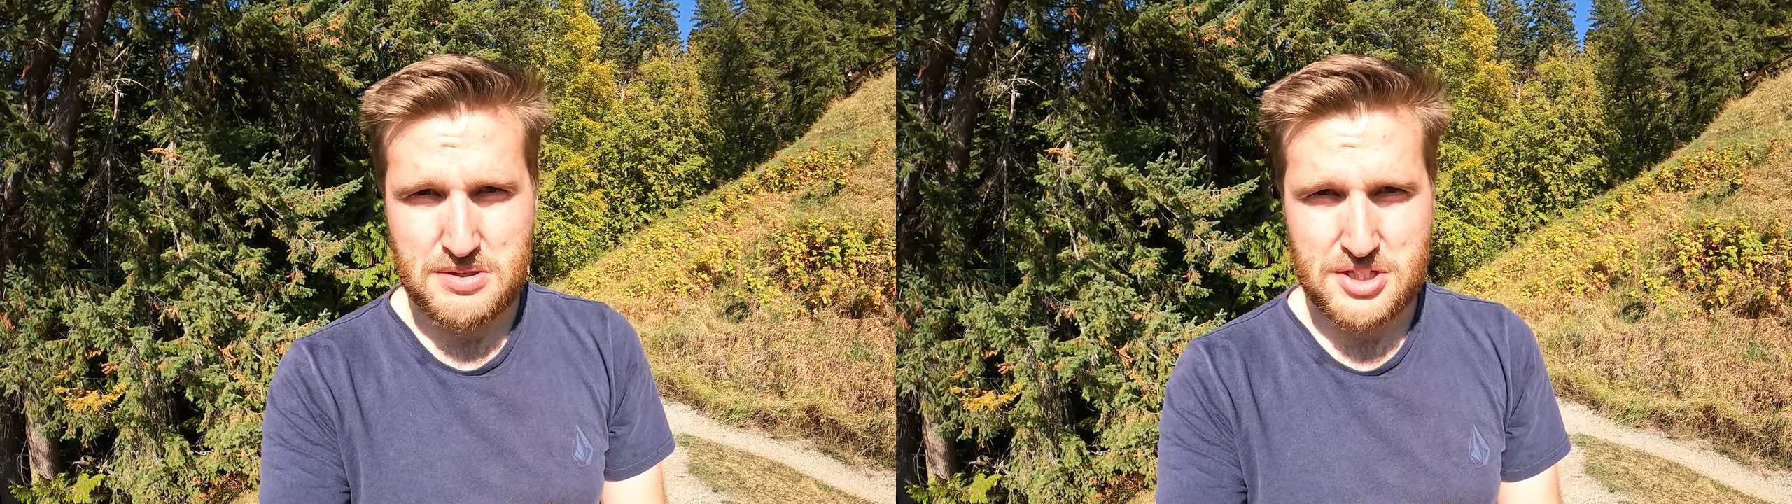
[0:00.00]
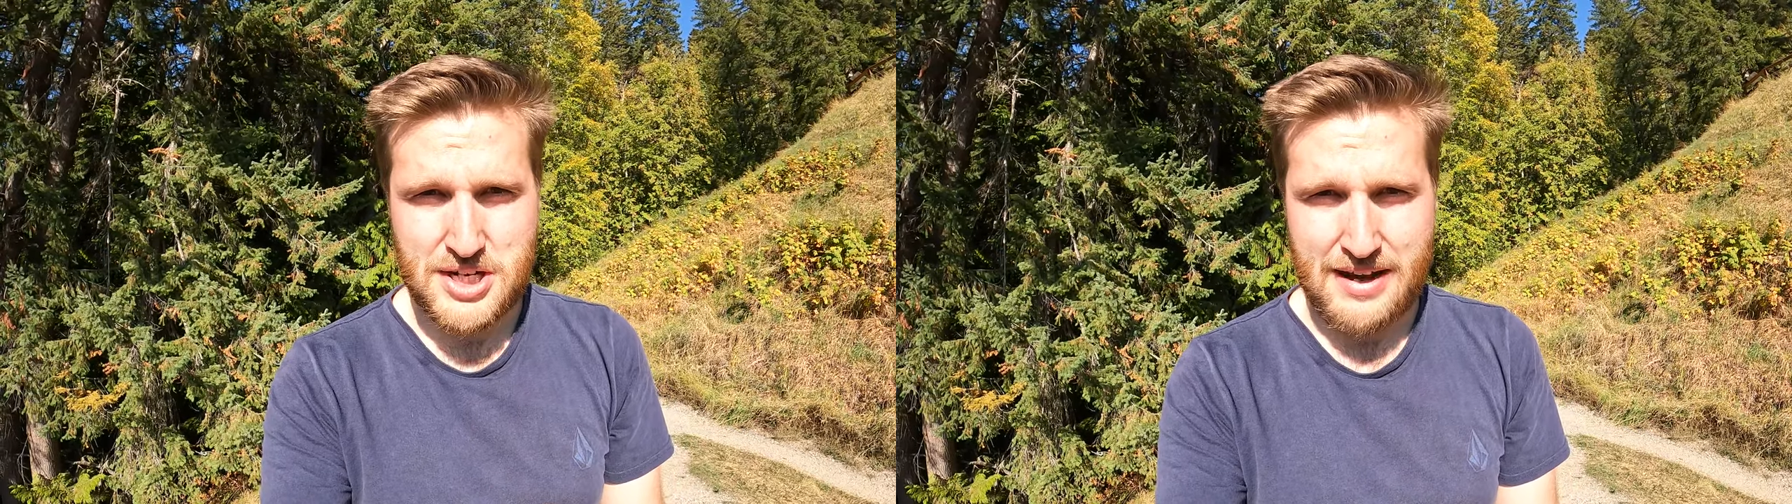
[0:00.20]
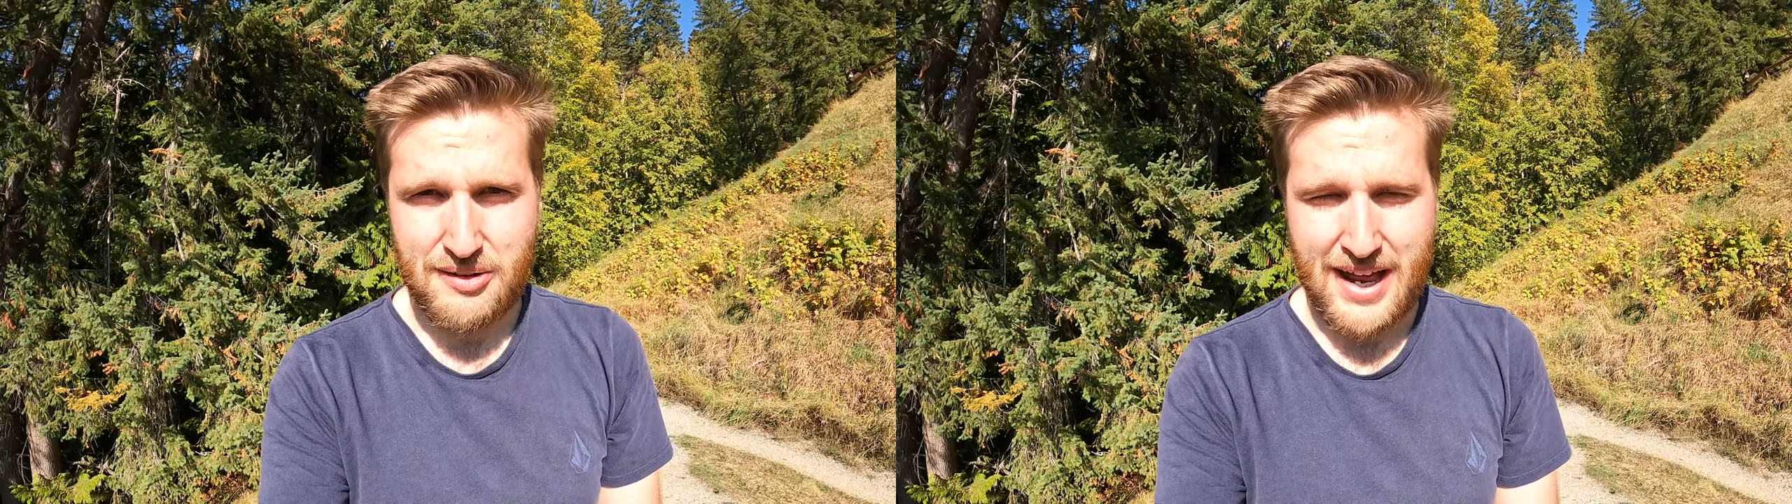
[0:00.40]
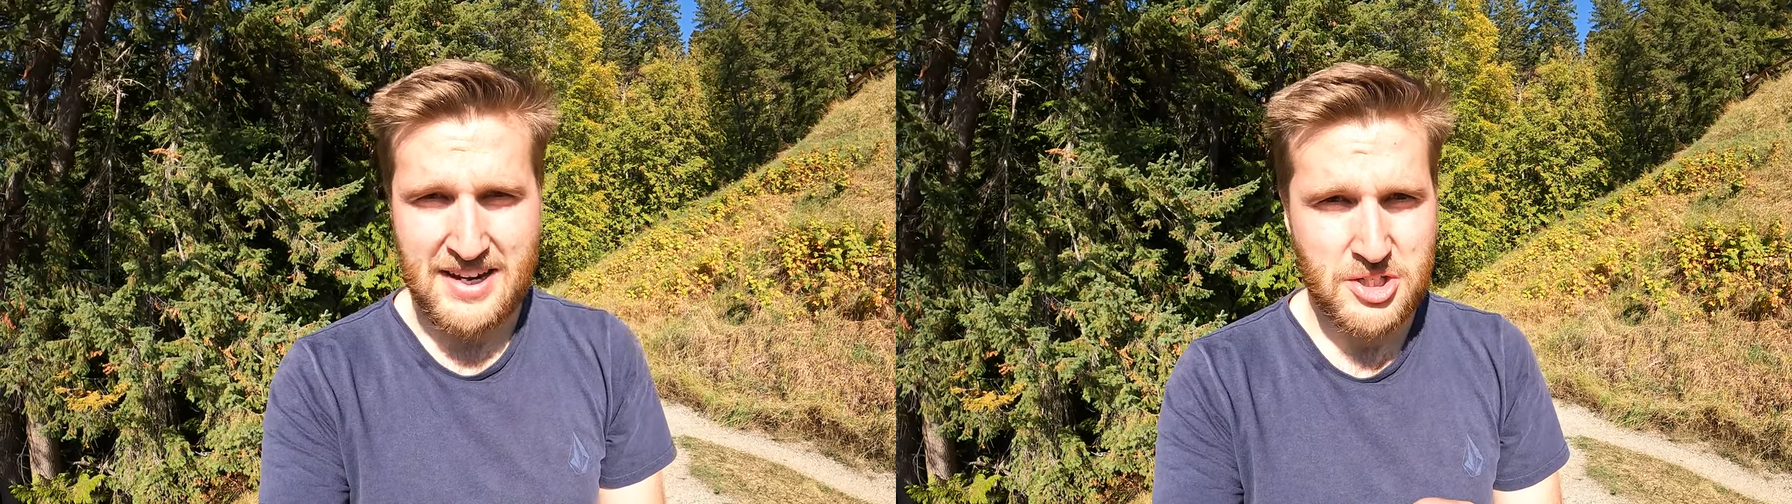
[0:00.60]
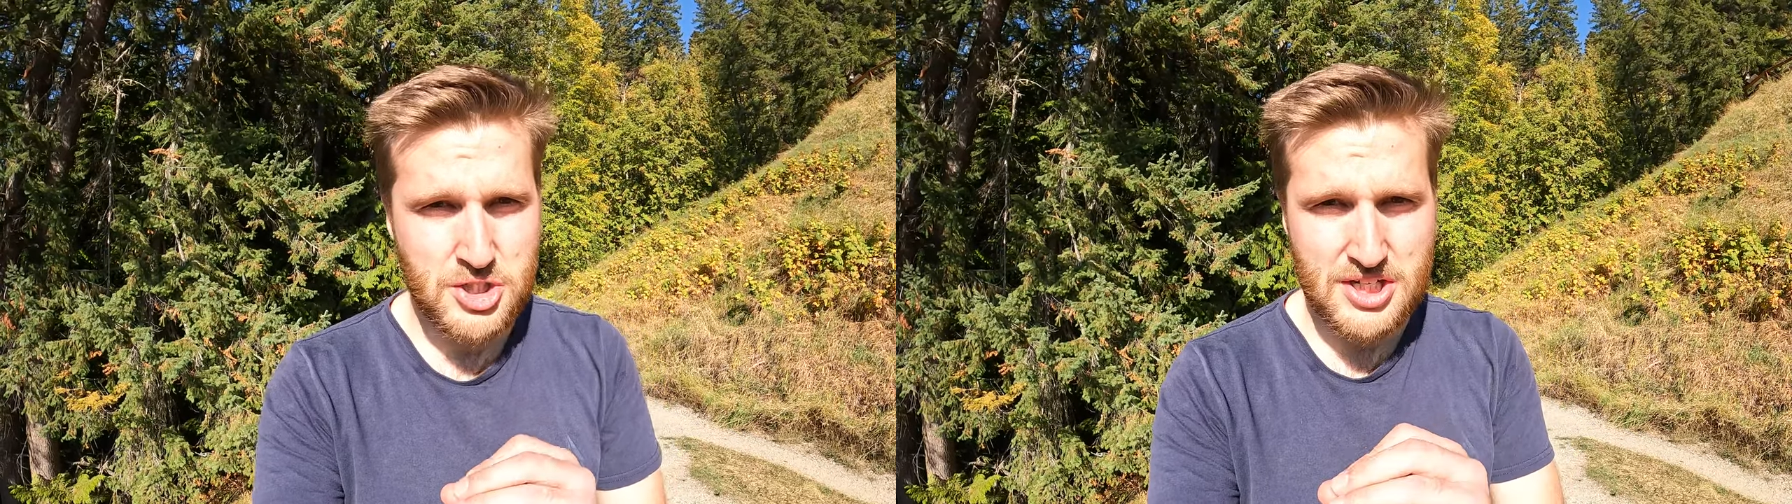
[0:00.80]
to the channel
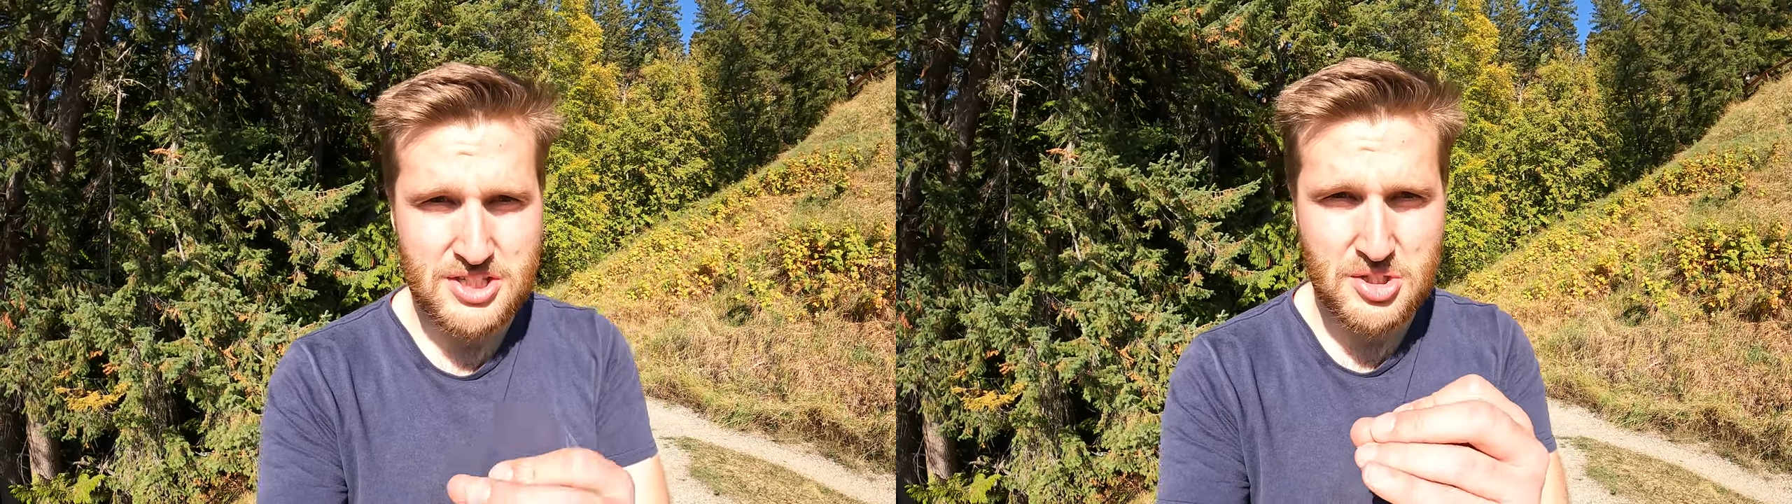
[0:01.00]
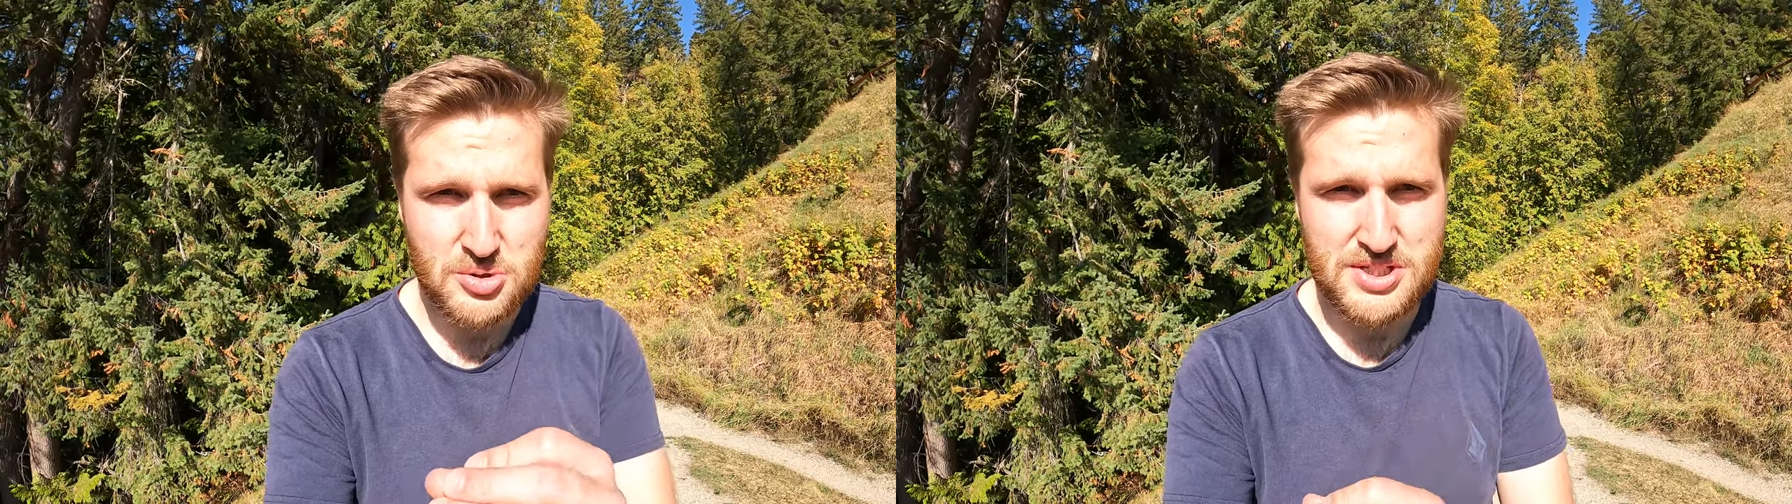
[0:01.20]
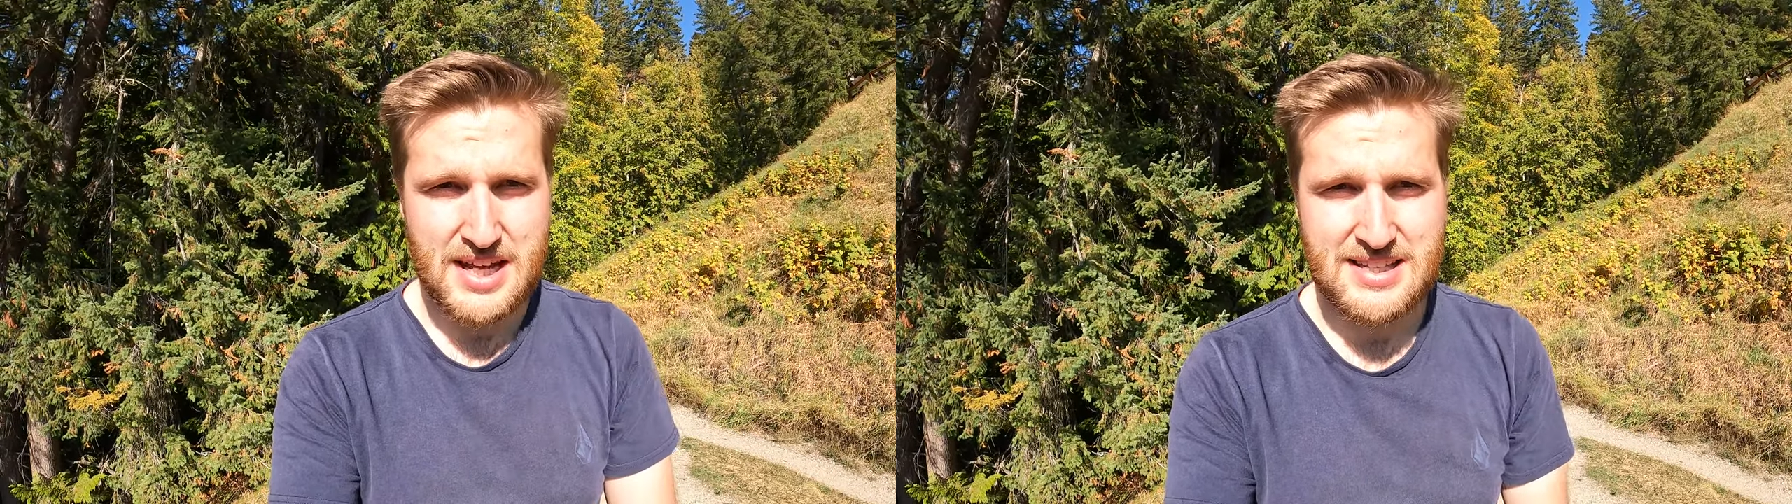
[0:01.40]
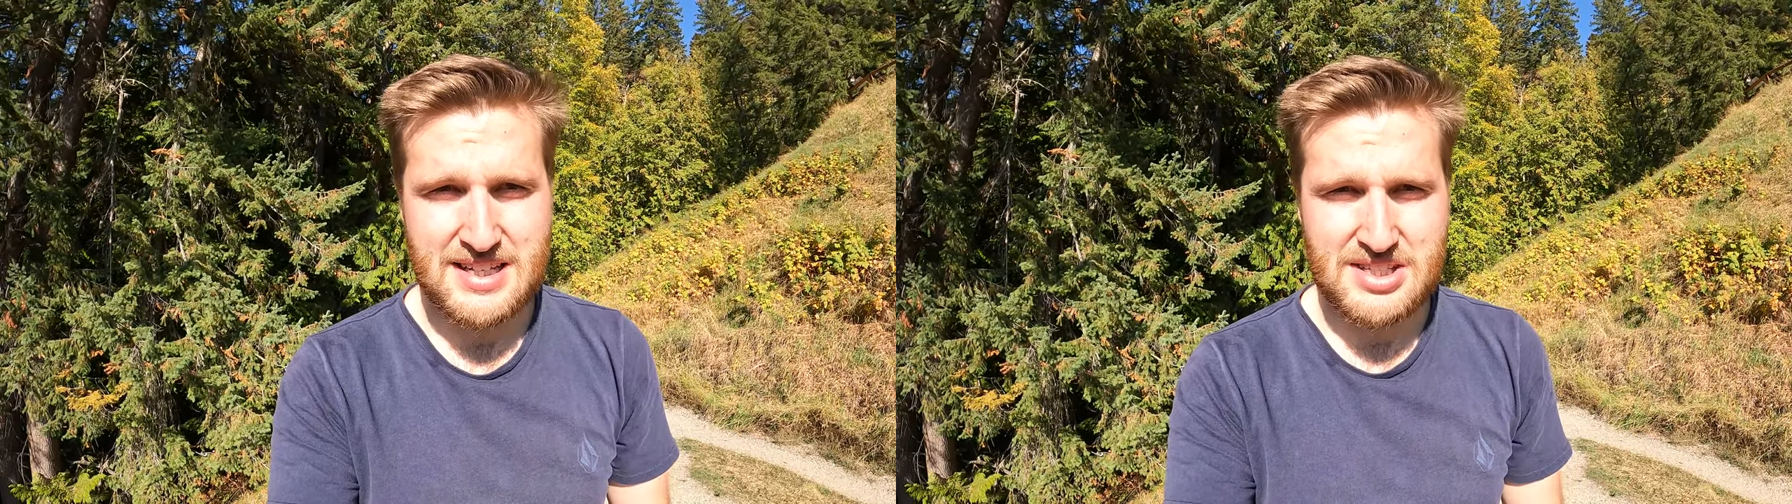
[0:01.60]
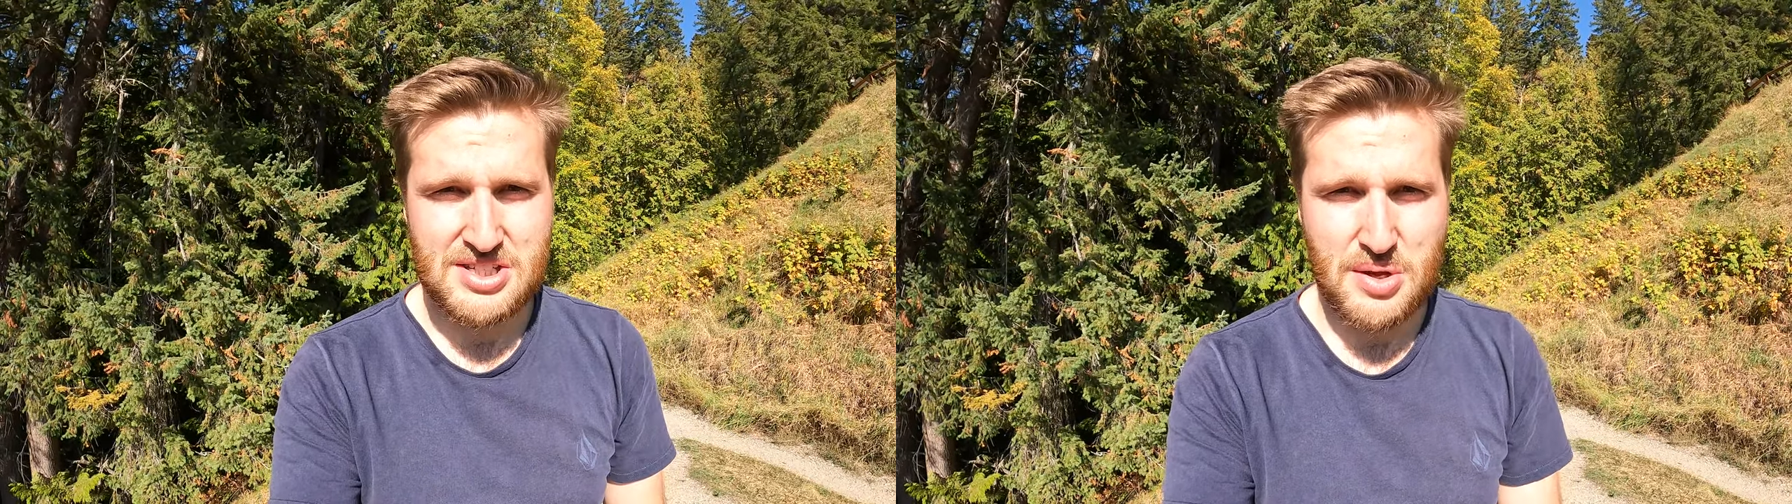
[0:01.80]
and adjusted your
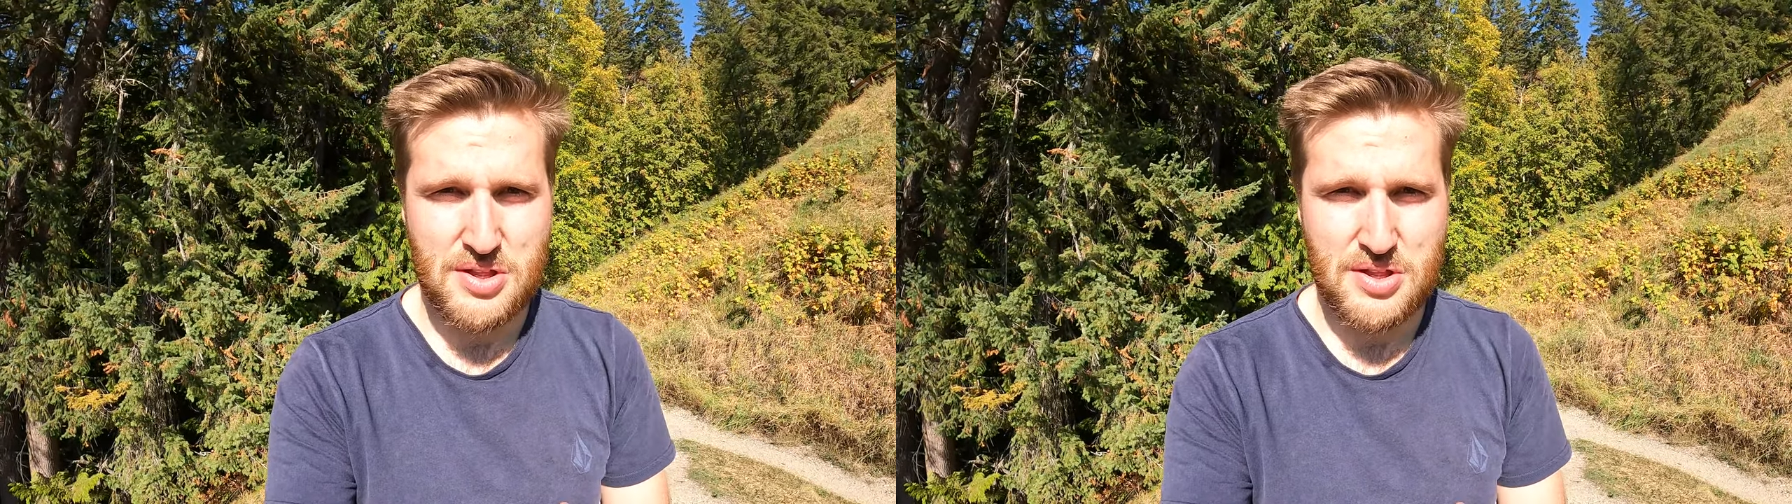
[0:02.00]
settings so